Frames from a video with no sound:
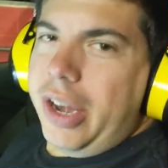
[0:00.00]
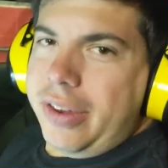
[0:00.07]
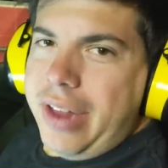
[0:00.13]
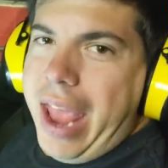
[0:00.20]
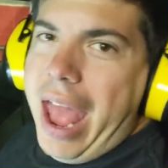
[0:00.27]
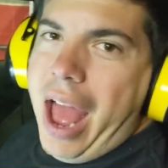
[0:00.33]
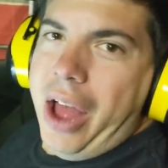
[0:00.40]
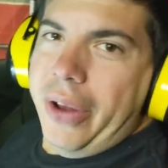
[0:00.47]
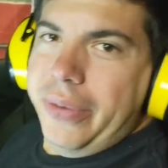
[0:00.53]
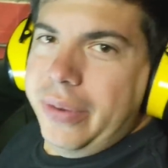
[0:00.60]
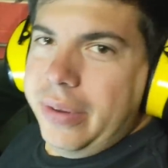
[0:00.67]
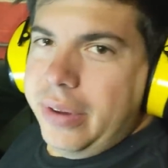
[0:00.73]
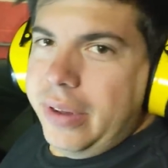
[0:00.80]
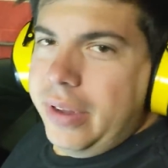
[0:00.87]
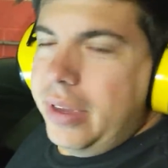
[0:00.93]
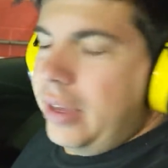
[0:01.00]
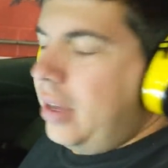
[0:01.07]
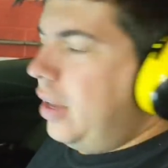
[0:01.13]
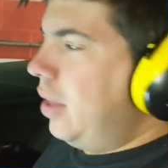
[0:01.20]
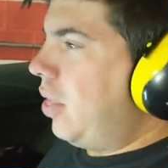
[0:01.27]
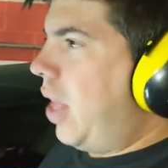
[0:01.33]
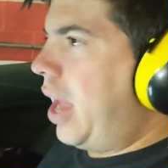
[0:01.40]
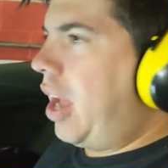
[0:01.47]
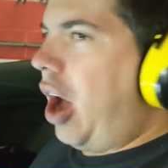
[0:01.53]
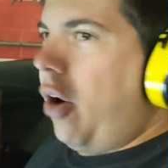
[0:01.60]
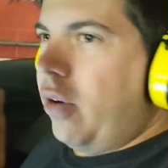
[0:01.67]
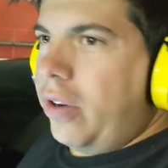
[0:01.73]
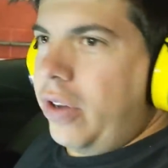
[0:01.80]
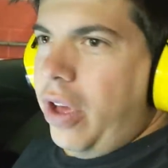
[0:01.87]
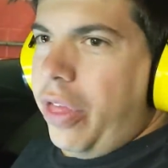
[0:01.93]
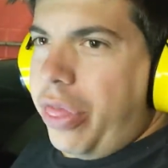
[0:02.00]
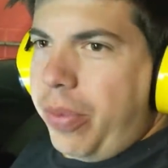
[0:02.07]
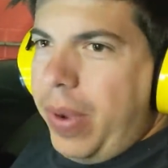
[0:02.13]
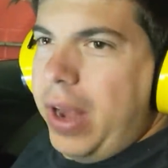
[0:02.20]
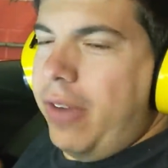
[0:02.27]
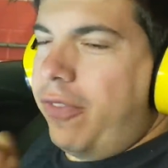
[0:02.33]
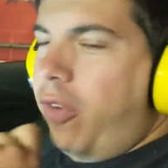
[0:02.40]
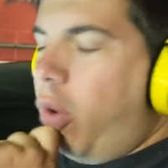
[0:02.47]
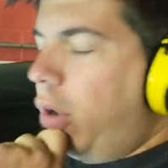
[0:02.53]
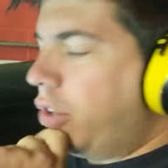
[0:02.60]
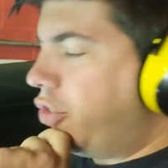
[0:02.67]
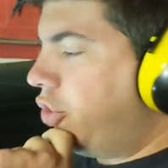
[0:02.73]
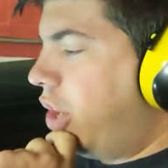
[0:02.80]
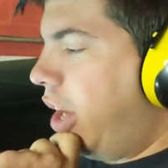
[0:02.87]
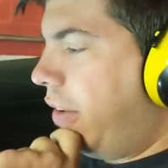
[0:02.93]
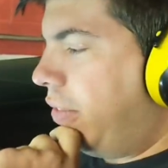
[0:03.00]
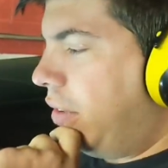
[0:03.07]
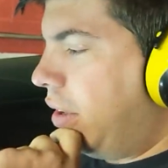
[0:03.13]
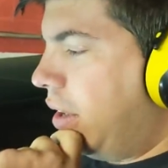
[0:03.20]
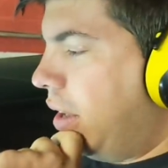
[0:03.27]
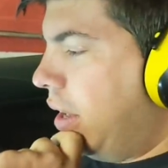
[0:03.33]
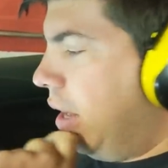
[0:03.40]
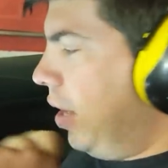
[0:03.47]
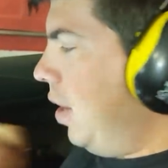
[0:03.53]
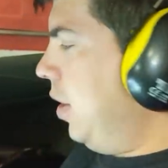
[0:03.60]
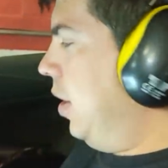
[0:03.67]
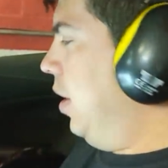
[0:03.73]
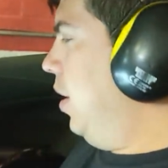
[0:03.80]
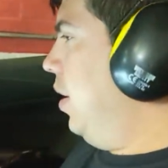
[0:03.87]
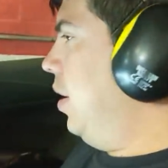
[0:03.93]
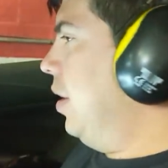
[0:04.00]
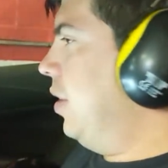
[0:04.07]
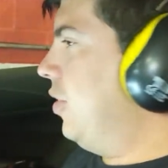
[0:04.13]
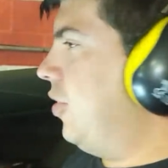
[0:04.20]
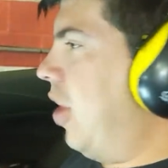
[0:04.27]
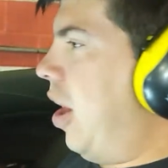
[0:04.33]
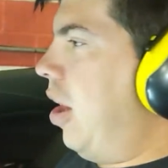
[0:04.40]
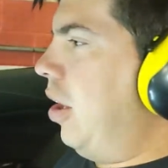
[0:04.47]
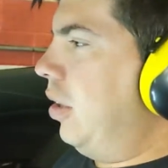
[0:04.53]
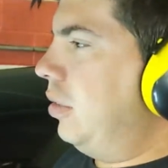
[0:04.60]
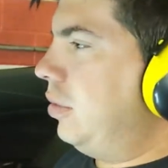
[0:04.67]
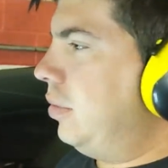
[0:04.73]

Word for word: shut down, like going to three to four shift. So